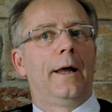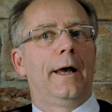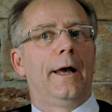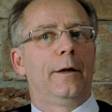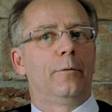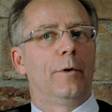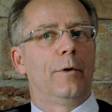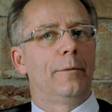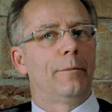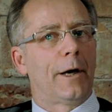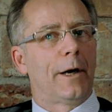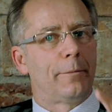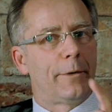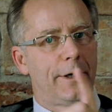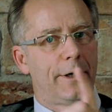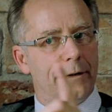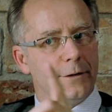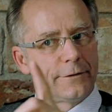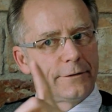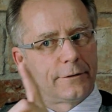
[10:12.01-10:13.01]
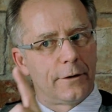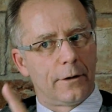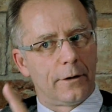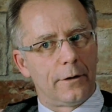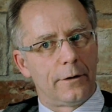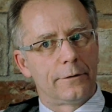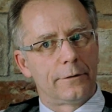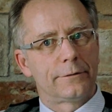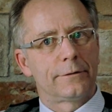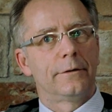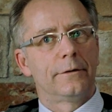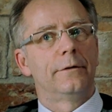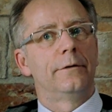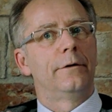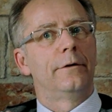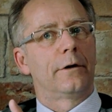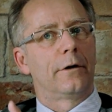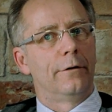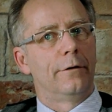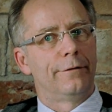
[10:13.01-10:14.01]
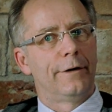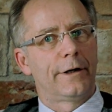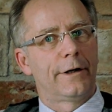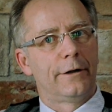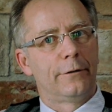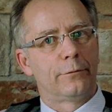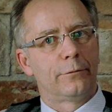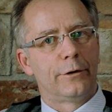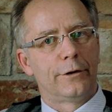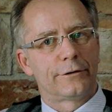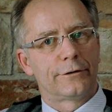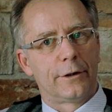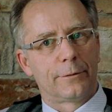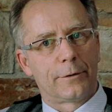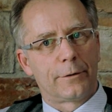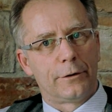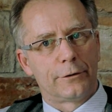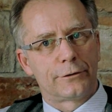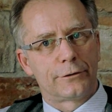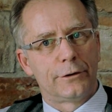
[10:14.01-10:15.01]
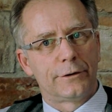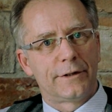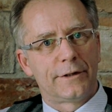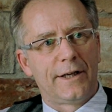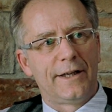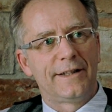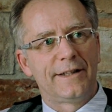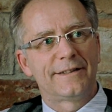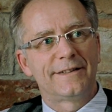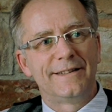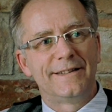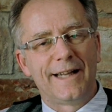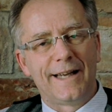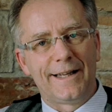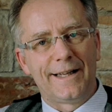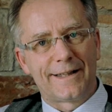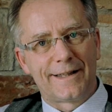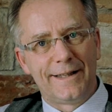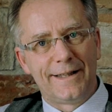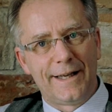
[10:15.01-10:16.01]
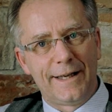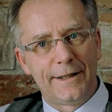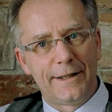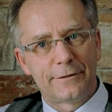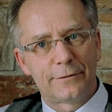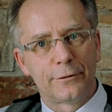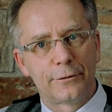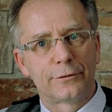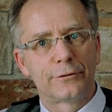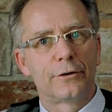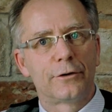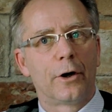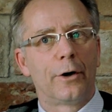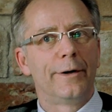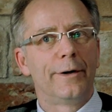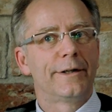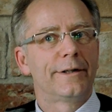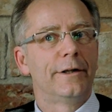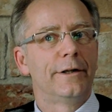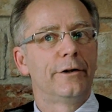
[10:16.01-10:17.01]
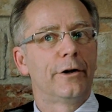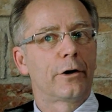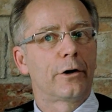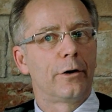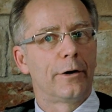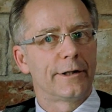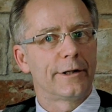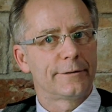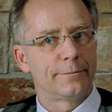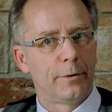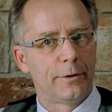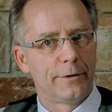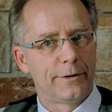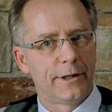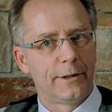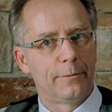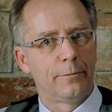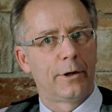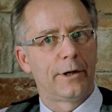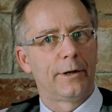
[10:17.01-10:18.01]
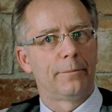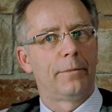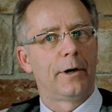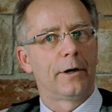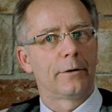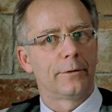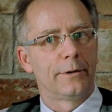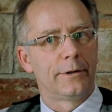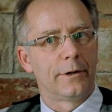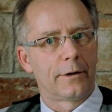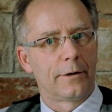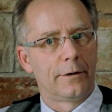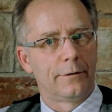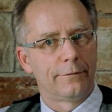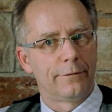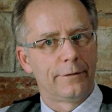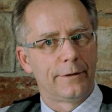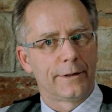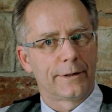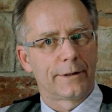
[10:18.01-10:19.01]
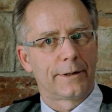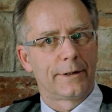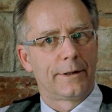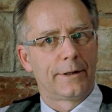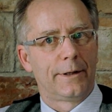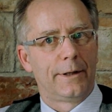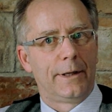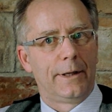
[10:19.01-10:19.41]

And when my brain stores the conflict into the subconscious, it needs to store it in the corresponding body part with the conflict.